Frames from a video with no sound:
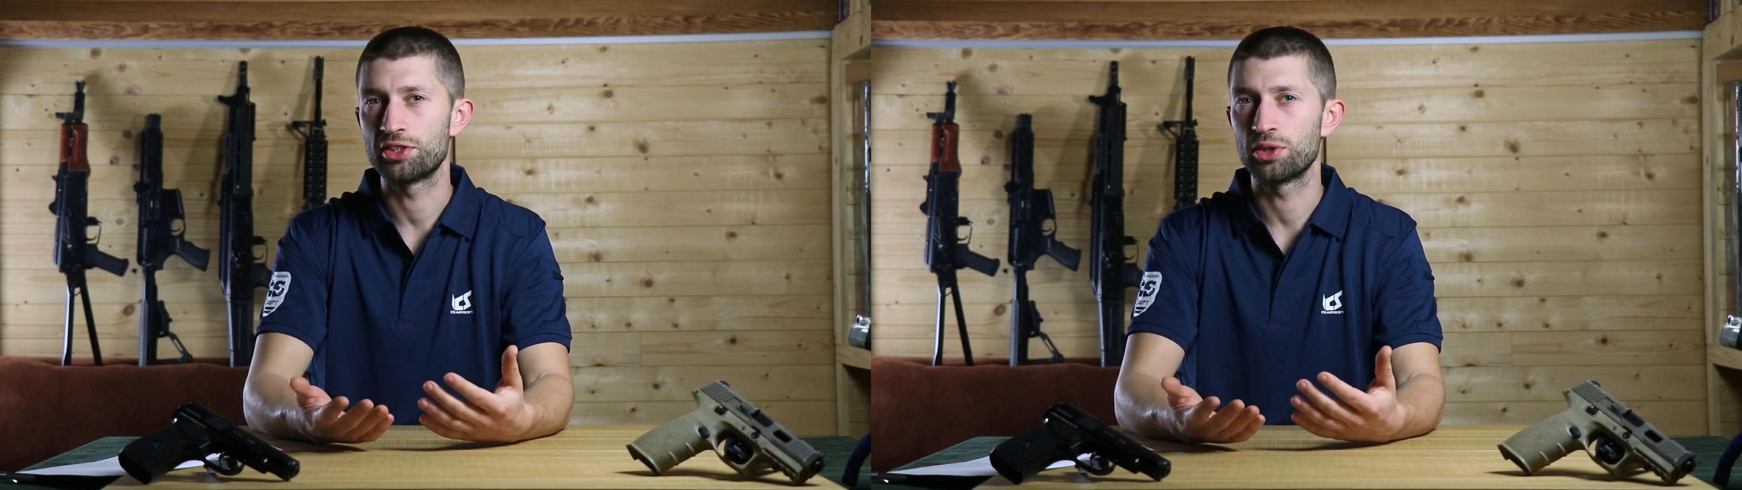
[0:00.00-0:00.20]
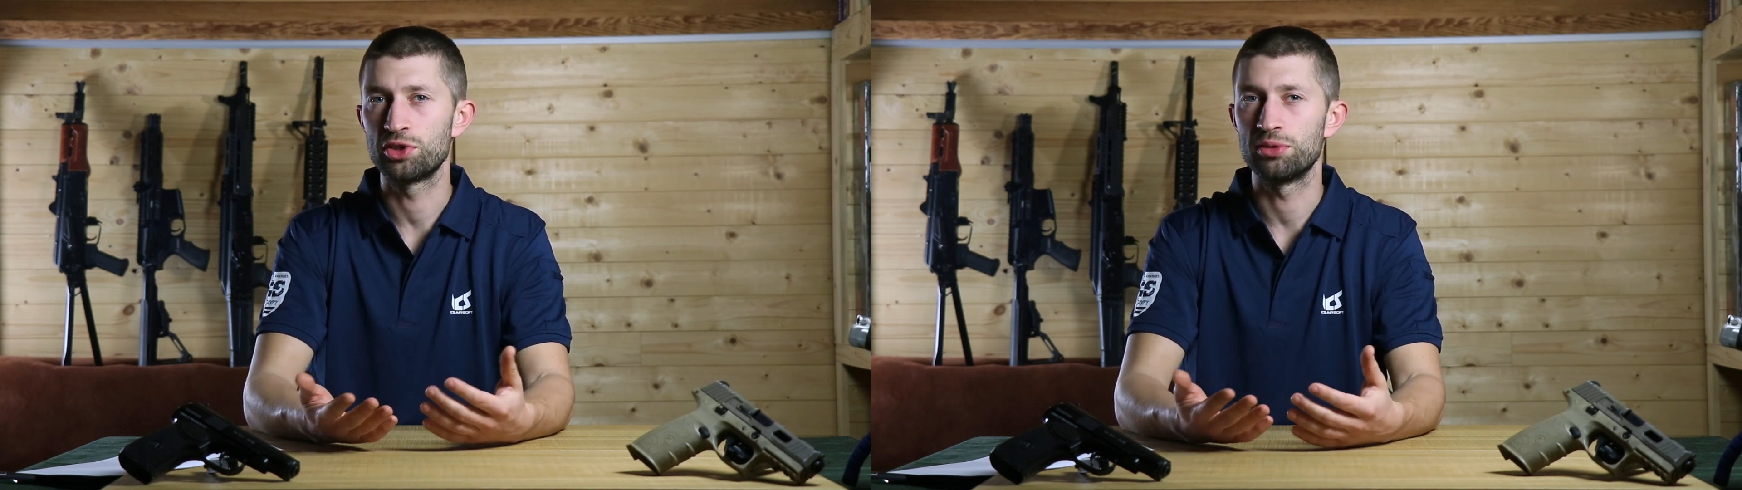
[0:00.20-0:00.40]
a
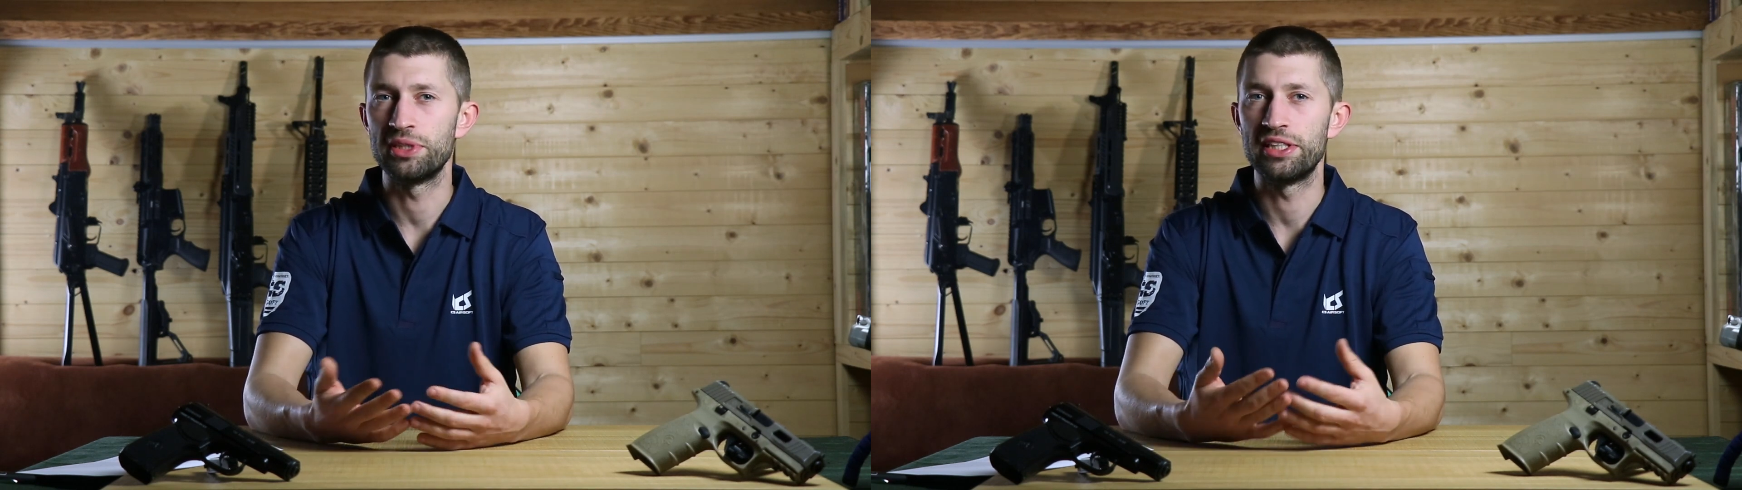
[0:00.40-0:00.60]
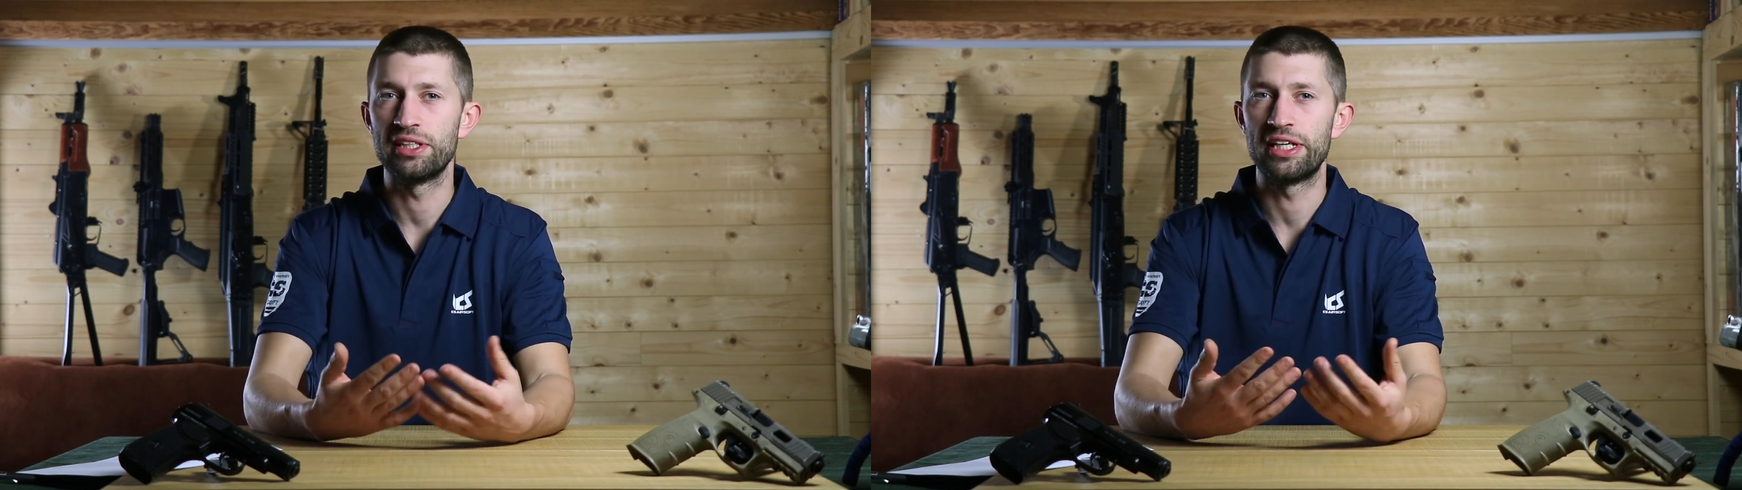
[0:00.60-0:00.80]
social
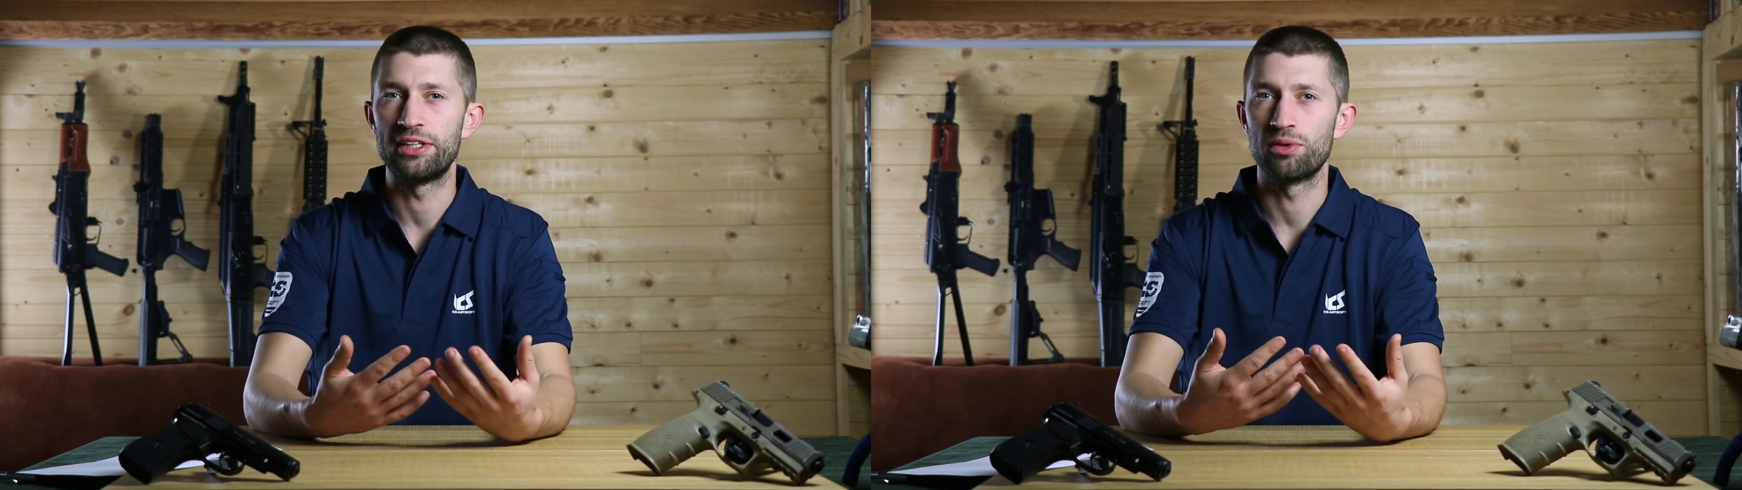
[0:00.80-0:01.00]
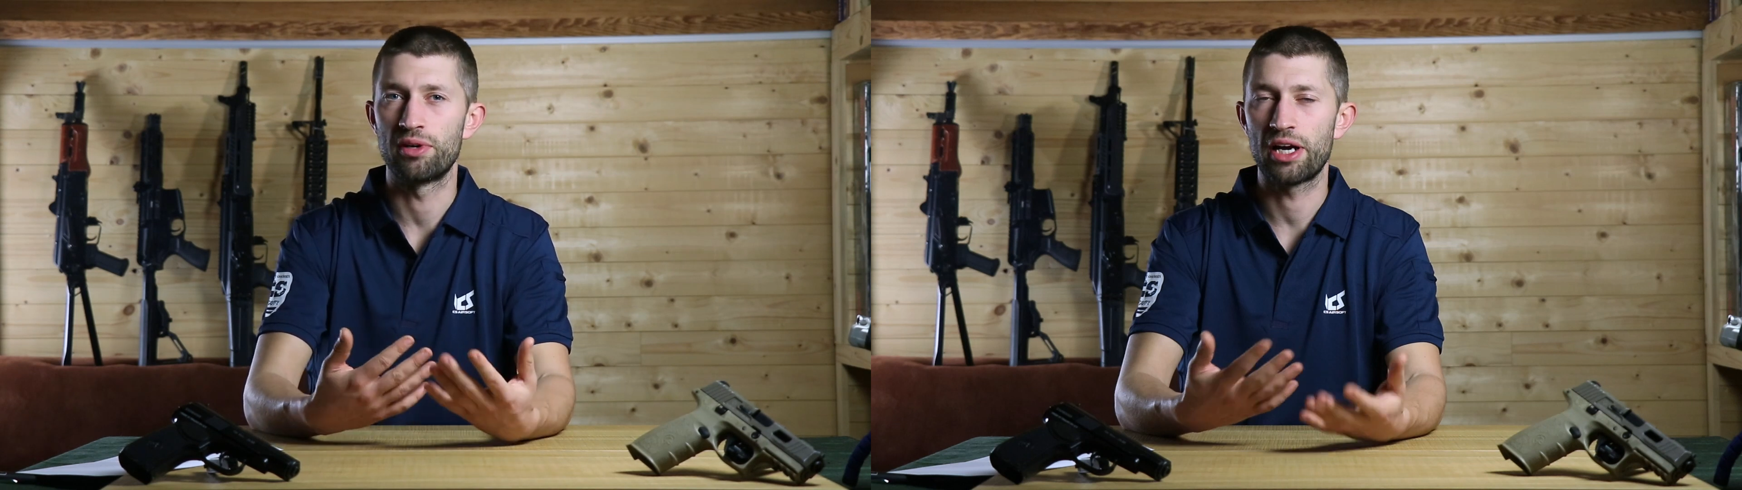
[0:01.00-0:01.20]
media and
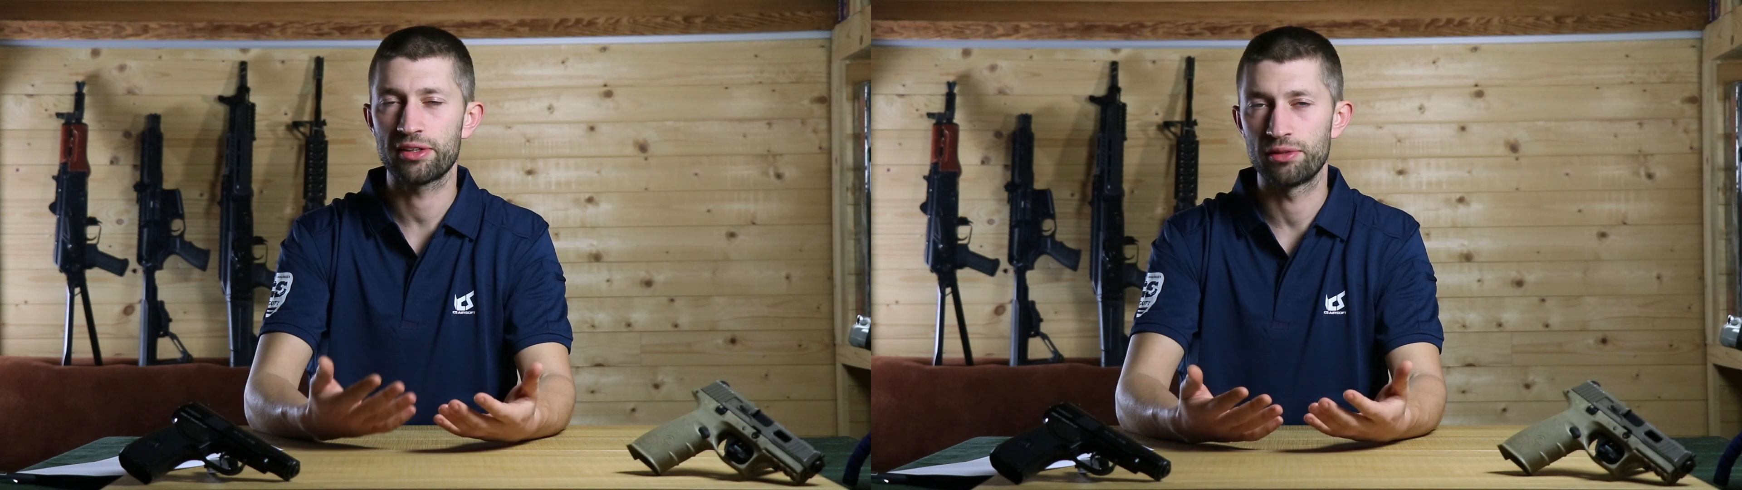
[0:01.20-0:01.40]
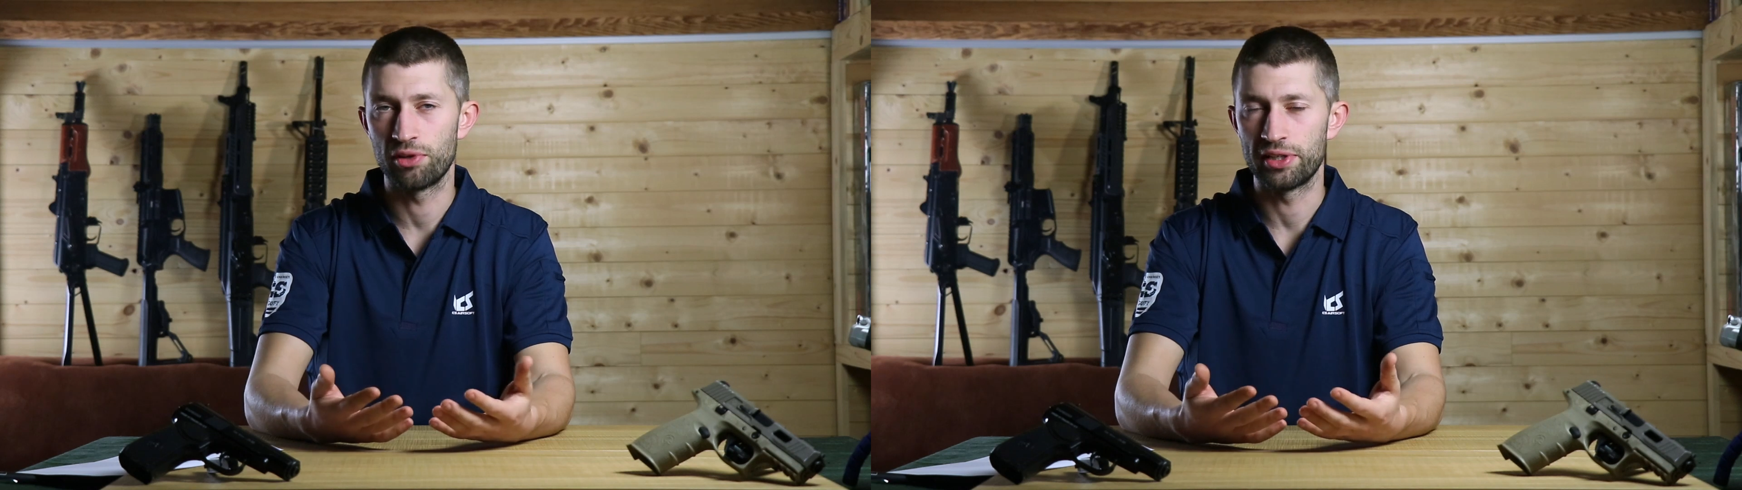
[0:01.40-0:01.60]
you are
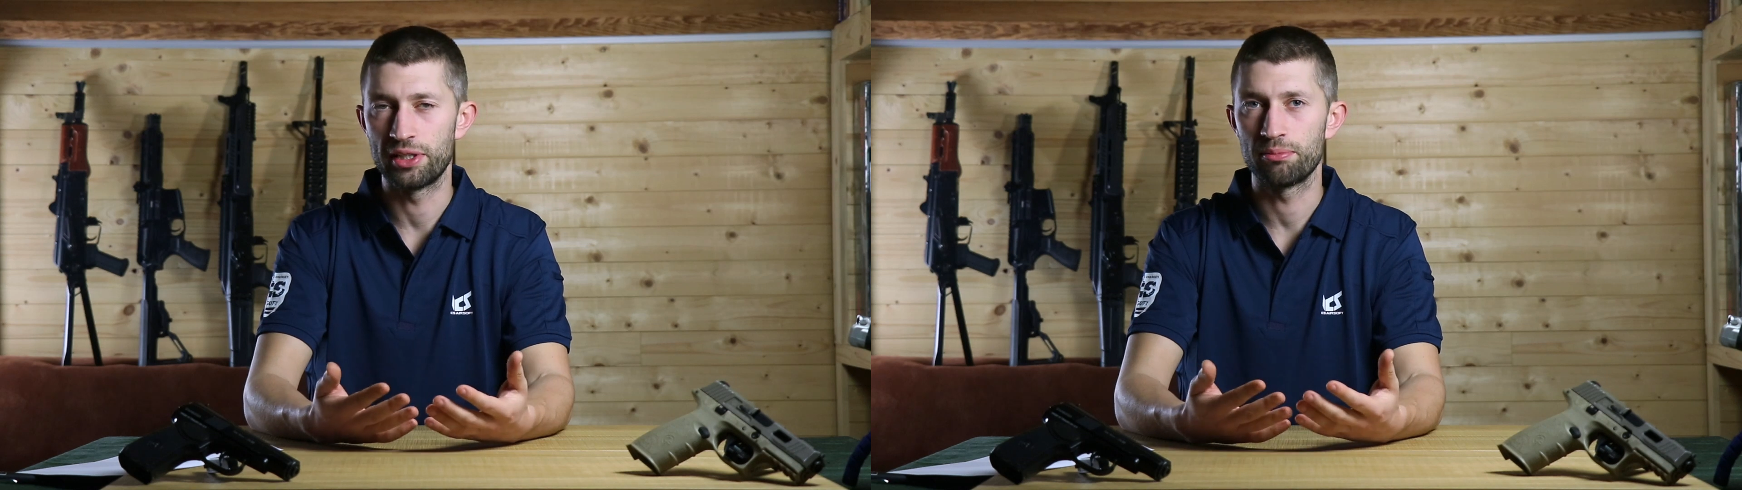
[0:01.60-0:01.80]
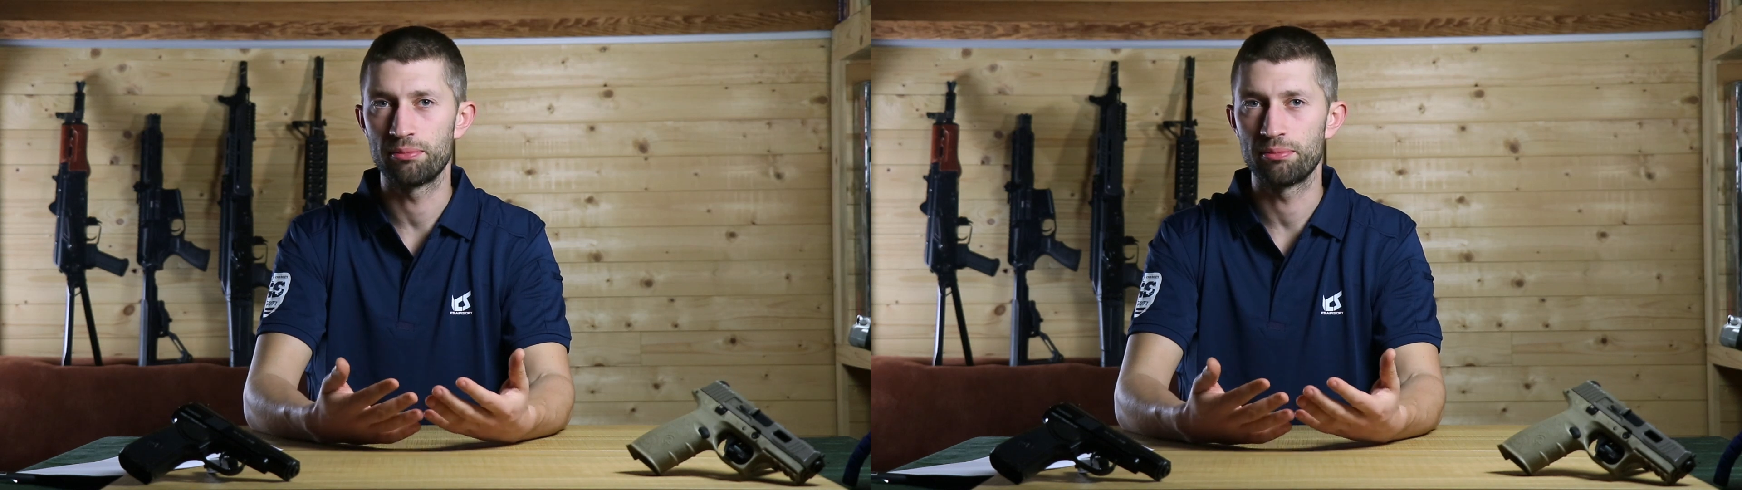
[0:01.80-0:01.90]
active on it,